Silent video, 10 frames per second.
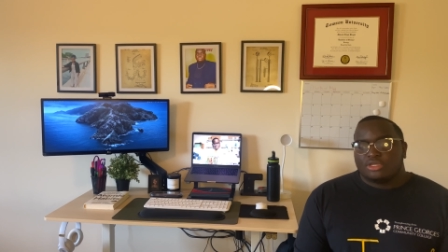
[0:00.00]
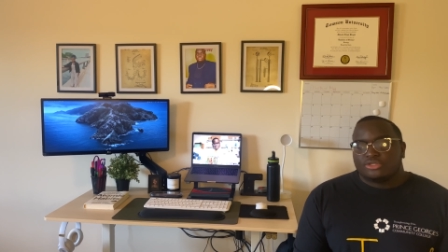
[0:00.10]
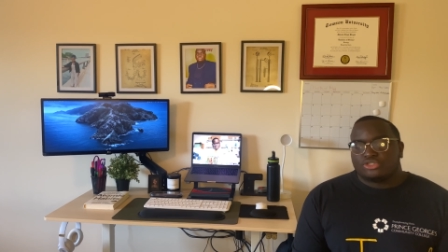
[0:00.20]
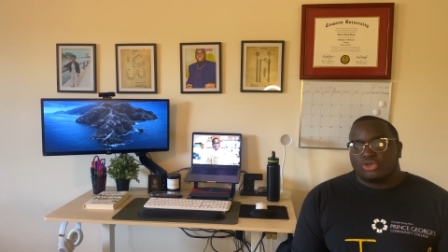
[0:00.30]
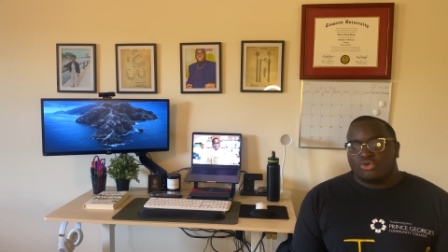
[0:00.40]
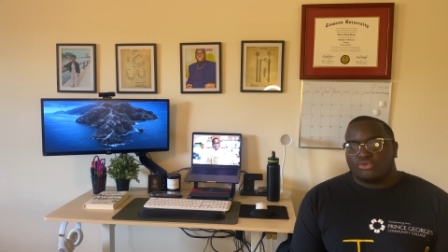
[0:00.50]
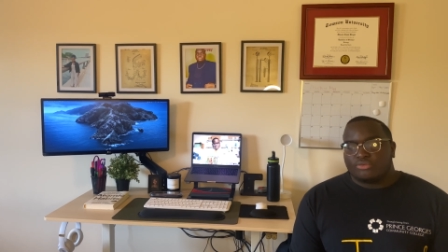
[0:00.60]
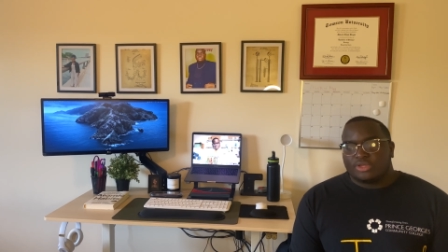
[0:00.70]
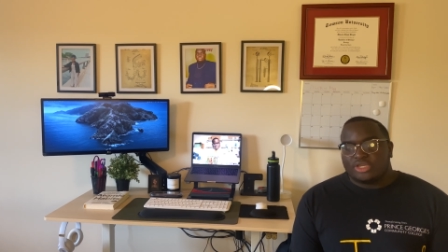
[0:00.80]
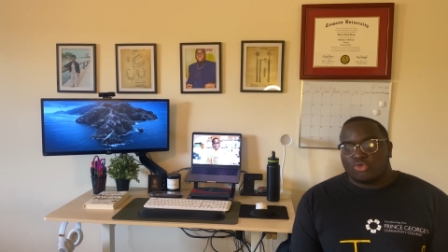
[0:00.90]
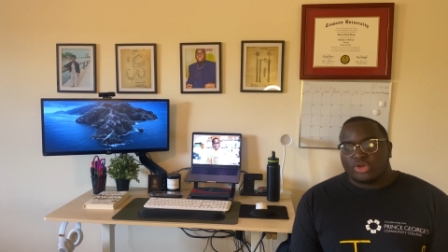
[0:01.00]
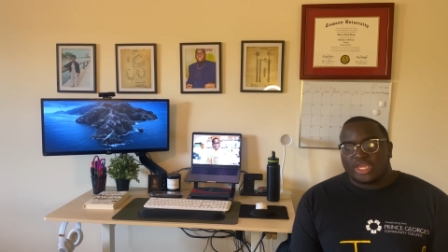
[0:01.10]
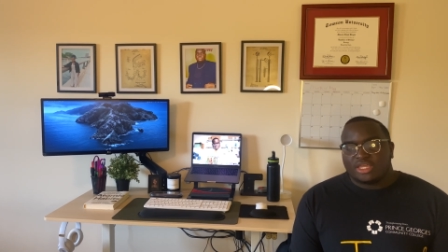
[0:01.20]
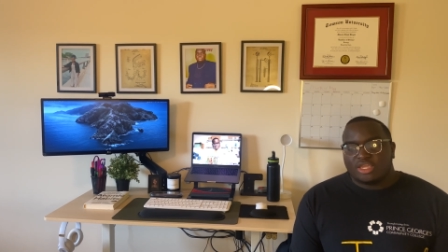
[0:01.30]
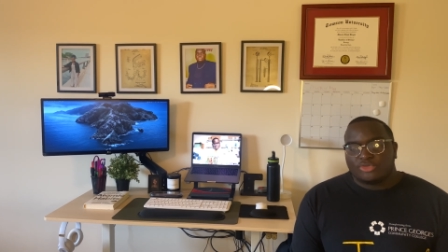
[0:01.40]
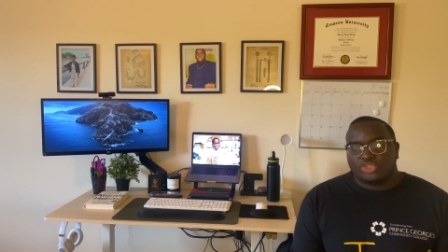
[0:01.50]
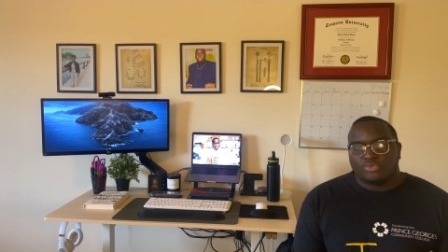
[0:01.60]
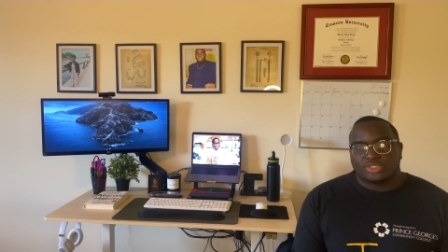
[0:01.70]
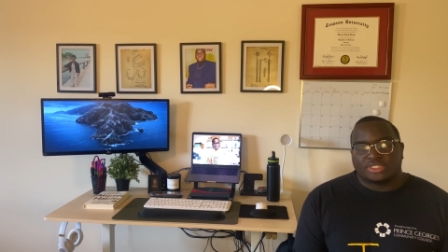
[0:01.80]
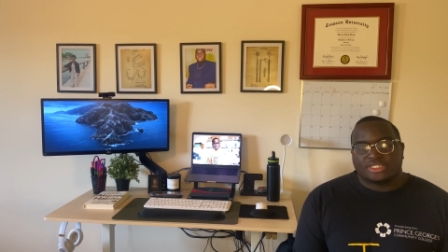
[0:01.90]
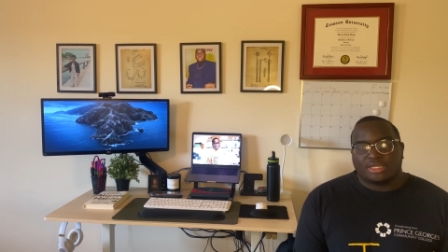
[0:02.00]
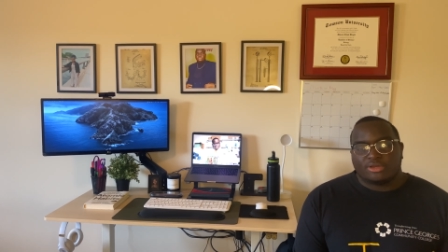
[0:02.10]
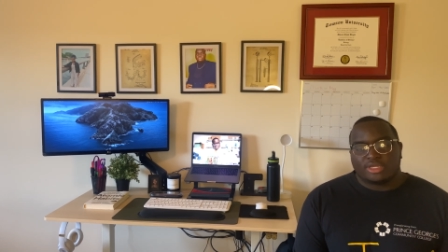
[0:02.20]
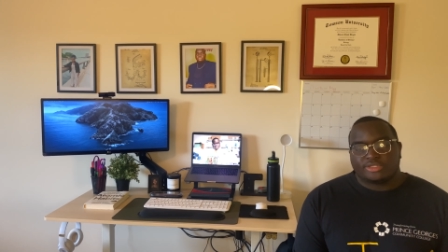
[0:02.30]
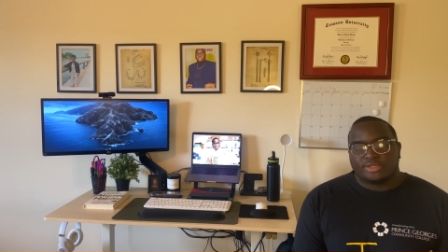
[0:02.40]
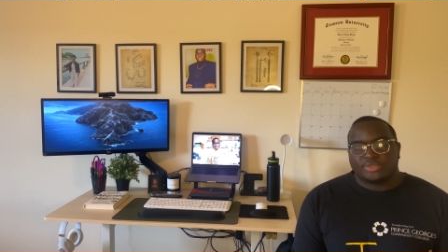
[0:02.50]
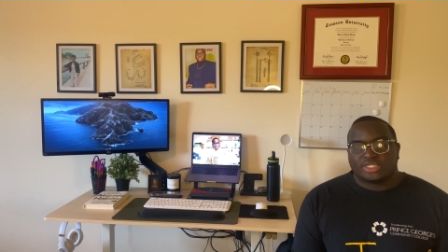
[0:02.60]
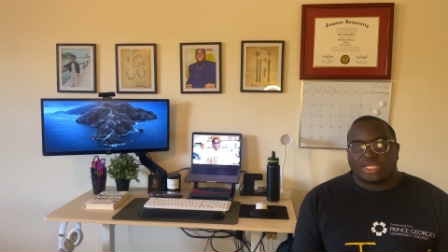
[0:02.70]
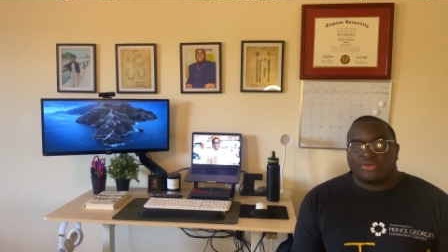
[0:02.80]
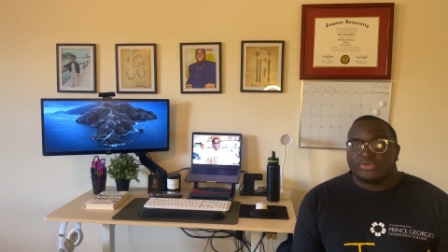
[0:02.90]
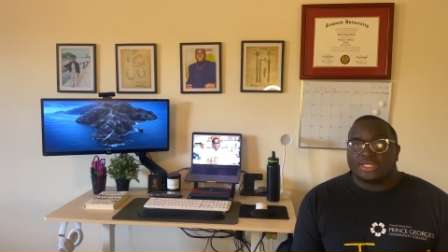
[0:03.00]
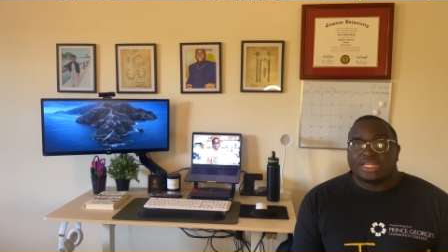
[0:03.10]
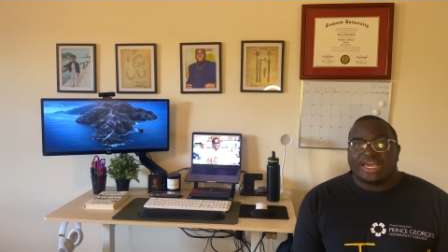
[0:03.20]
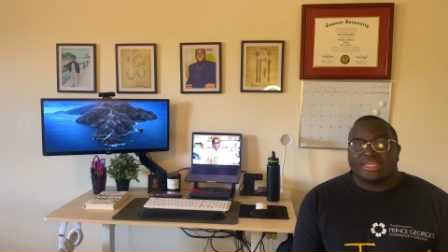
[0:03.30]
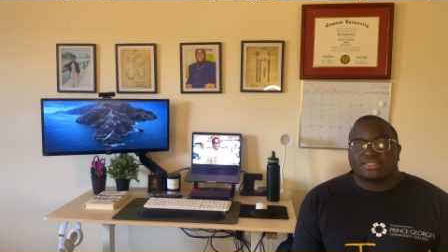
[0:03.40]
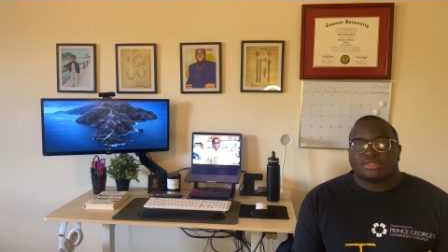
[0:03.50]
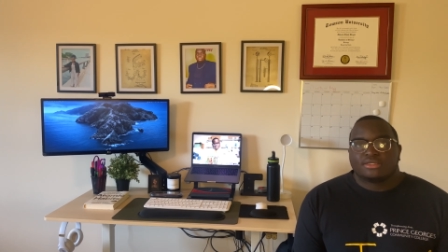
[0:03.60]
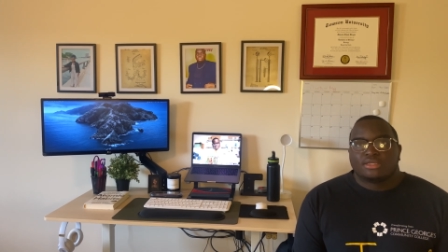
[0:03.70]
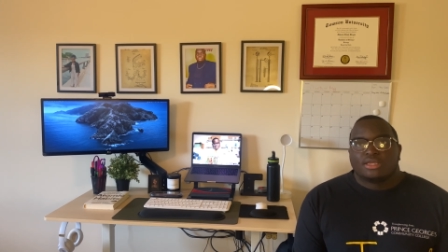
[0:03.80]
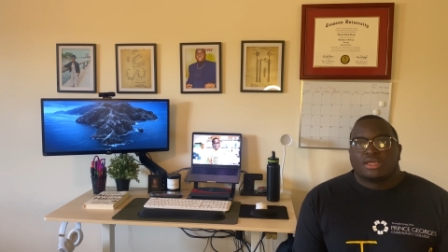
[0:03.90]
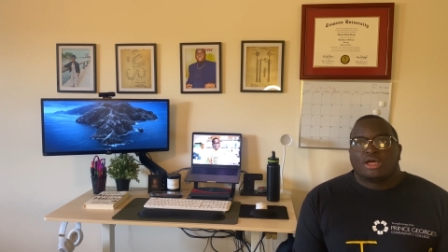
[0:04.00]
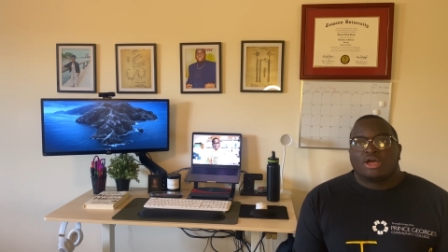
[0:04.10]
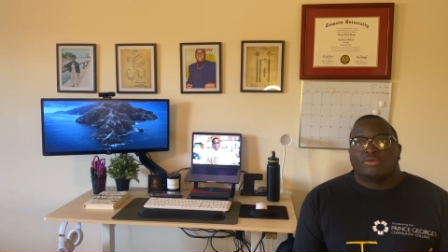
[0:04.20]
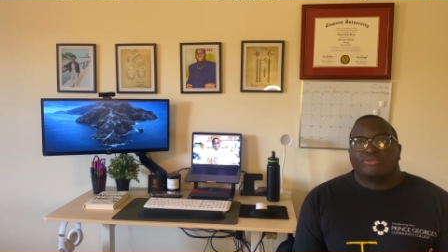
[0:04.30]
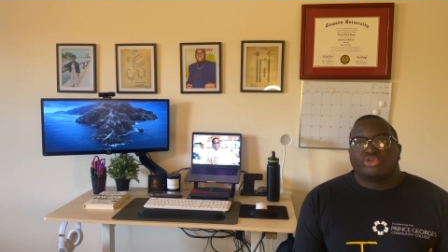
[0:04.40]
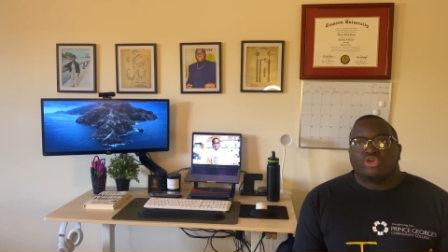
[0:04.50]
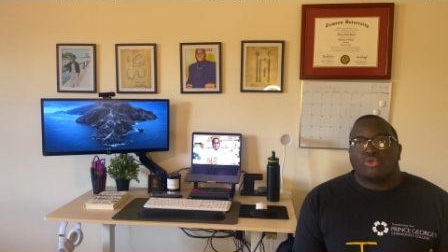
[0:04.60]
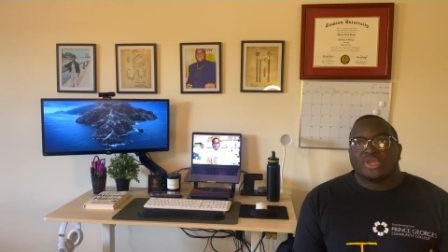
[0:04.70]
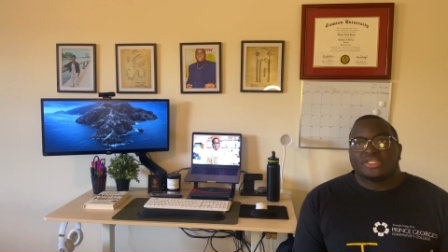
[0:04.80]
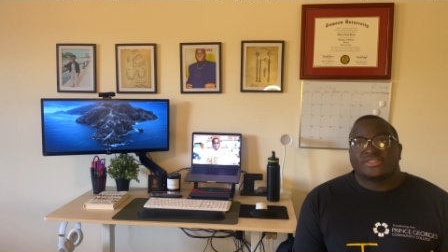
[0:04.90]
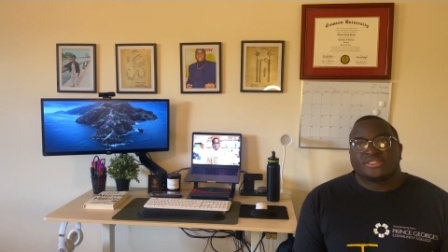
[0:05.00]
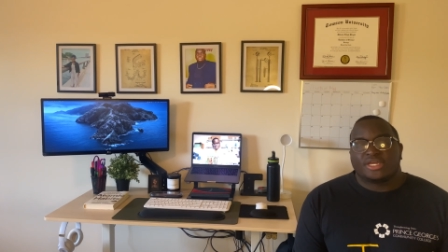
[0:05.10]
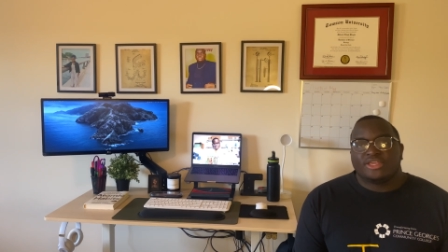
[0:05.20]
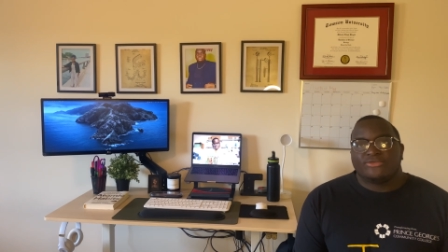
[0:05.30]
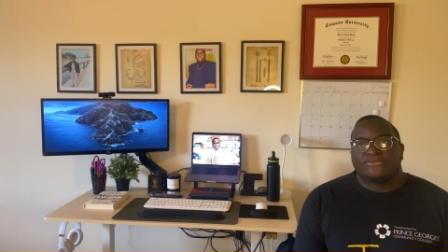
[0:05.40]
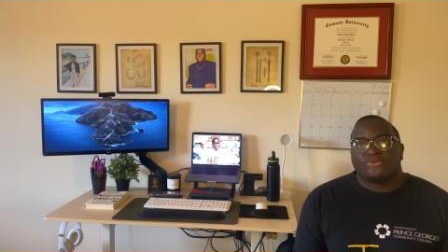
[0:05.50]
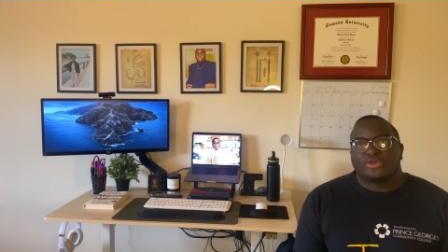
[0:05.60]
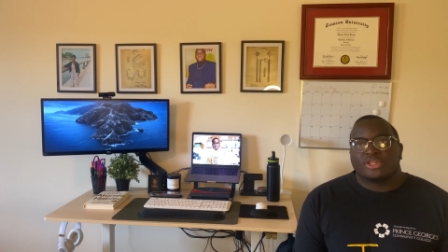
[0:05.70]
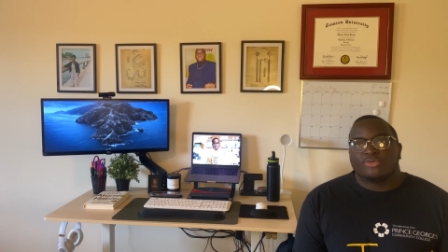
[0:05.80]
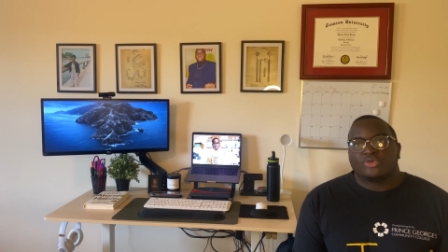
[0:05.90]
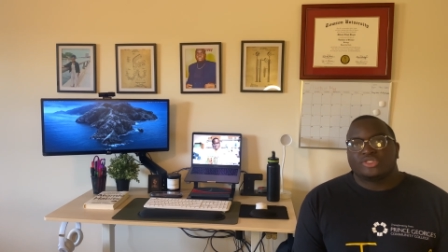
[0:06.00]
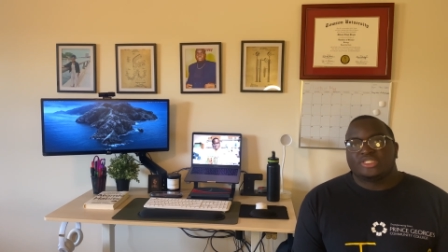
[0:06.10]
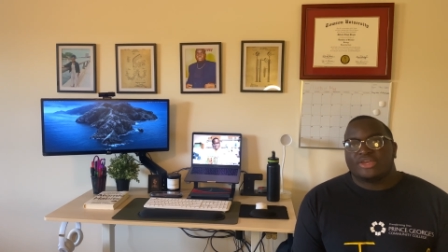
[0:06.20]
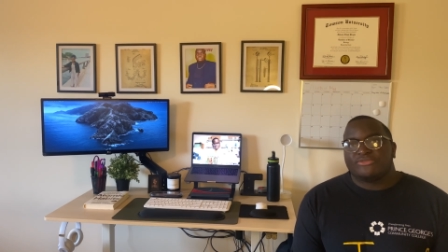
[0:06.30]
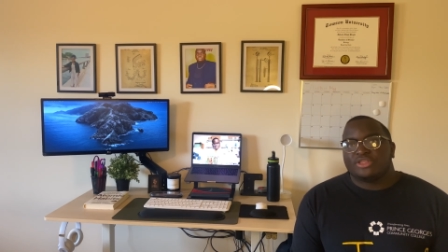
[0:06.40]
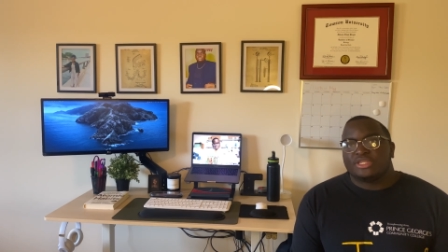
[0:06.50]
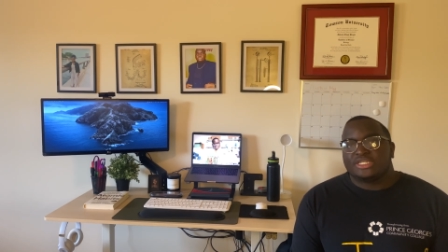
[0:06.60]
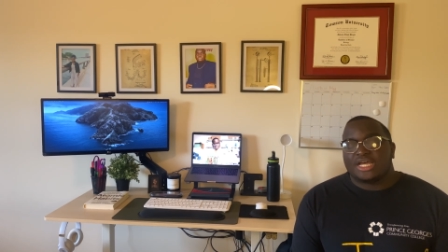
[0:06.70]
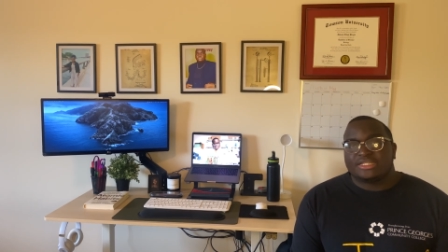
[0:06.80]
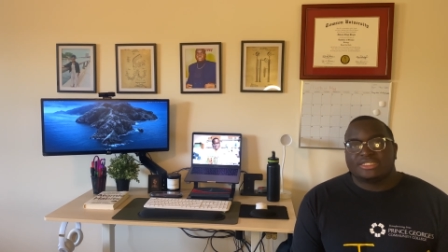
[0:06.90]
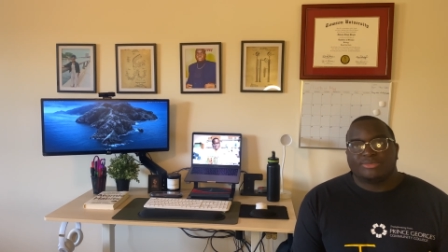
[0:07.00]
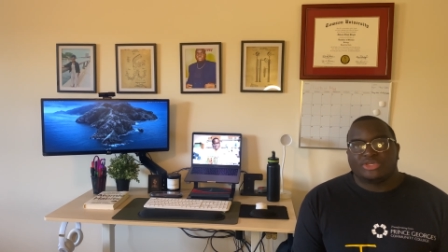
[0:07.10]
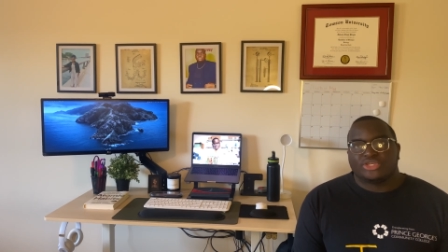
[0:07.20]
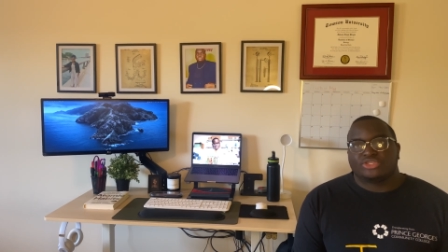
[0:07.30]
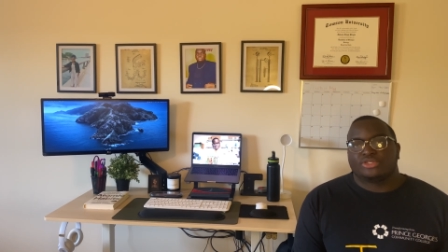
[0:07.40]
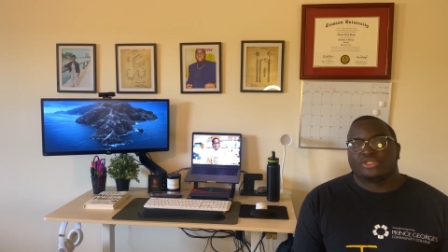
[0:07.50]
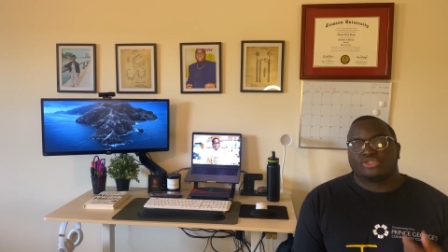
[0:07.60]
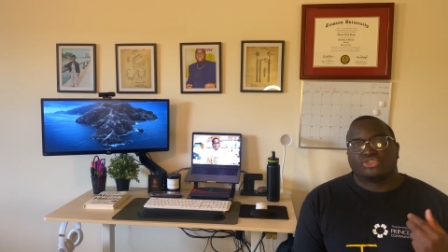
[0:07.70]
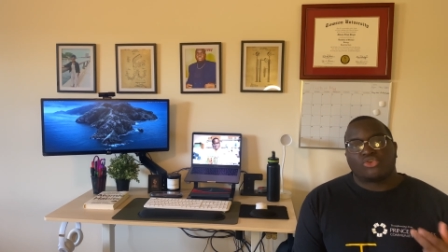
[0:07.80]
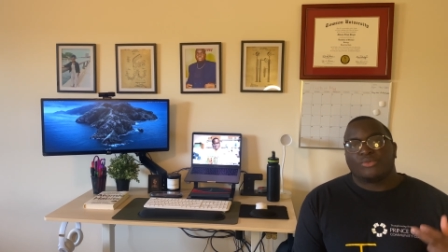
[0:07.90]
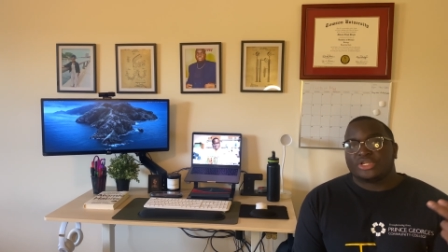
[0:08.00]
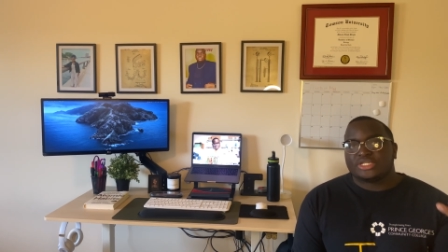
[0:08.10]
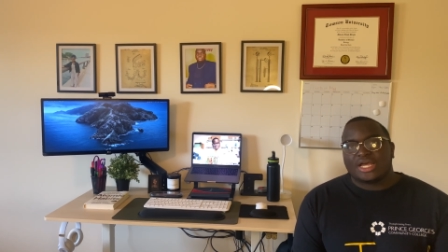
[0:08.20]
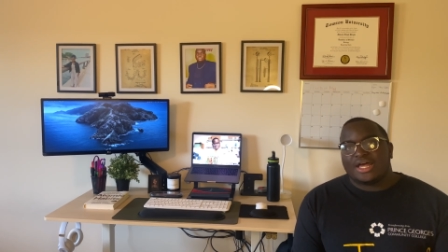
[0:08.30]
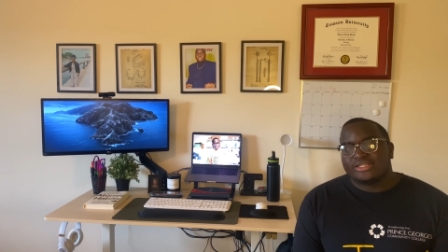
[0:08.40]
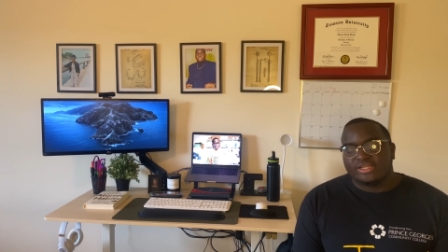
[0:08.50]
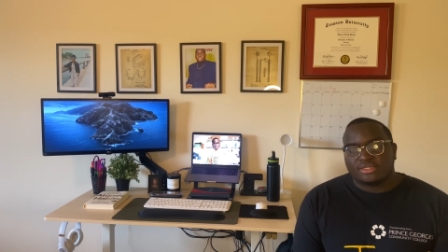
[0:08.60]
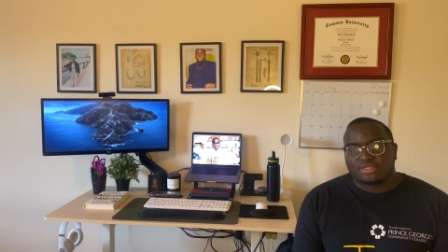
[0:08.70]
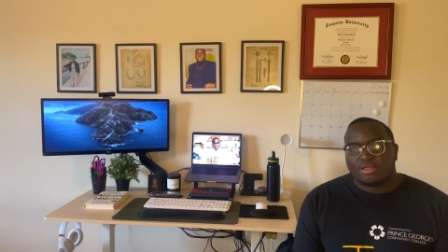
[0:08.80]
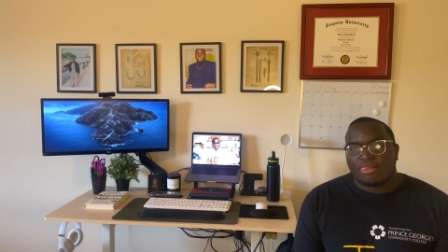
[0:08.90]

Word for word: So organic chemistry was a, a subject that I really liked. Um, going into studying for it, it was definitely daunting because there's just so much content.